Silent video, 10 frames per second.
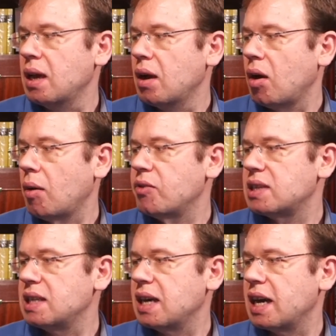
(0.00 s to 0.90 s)

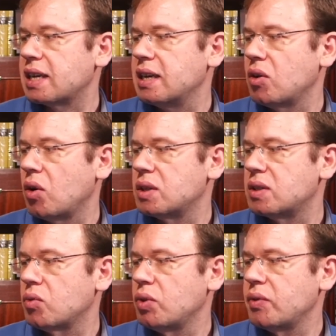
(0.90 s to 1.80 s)
Obviously, I can
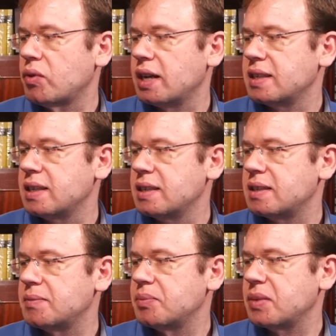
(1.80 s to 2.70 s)
also rewrite
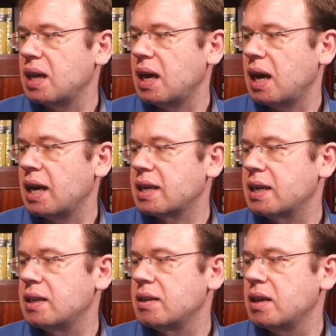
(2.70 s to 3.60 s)
this. I
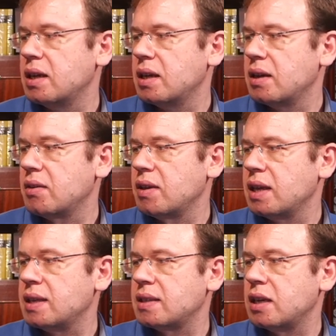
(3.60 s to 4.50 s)
can
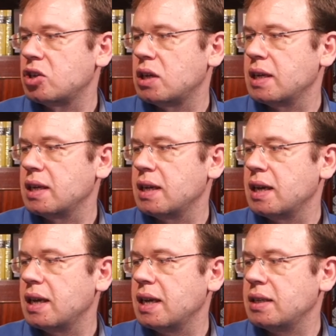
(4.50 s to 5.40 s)

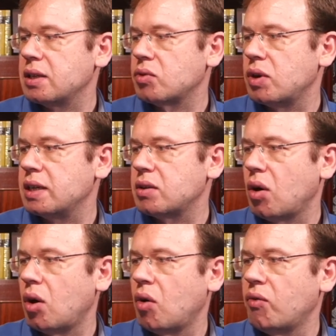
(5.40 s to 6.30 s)
essentially integrate
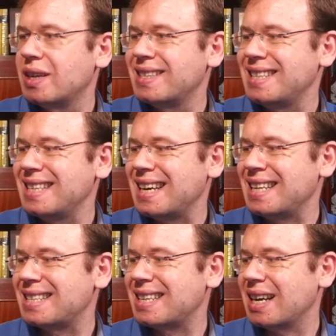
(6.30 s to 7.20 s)
over the
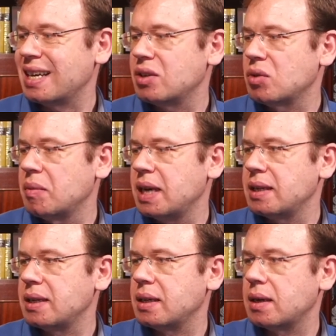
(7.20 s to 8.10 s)
entire
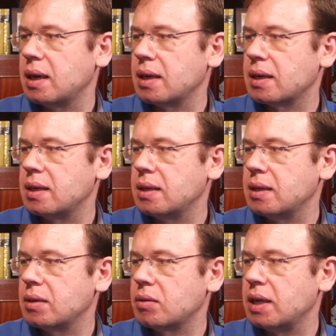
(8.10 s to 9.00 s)
domain here. I can
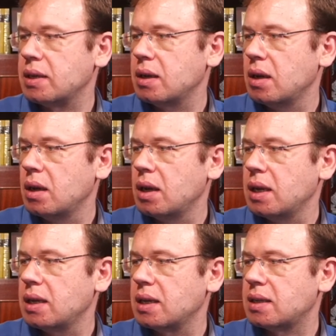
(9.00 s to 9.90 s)
integrate
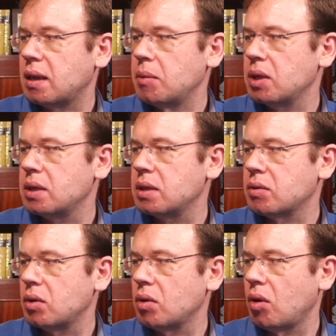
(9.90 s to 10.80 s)
in a double
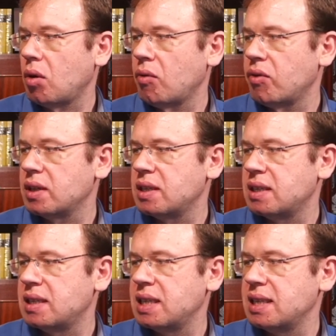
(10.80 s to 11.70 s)
integral over
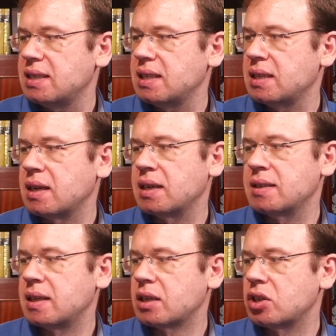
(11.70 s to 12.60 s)
this entire
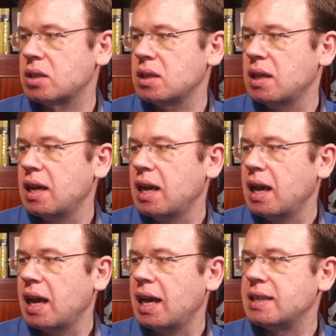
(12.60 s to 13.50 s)
section.
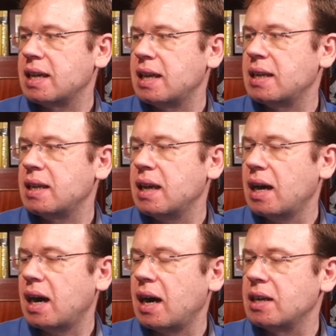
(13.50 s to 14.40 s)
And then
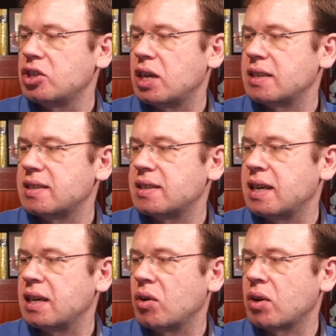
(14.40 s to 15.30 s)
I just
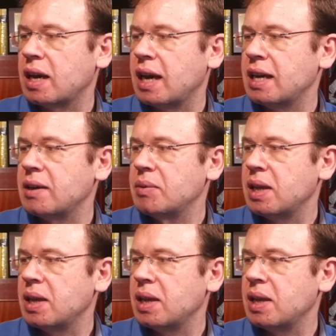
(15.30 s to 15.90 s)
say, okay,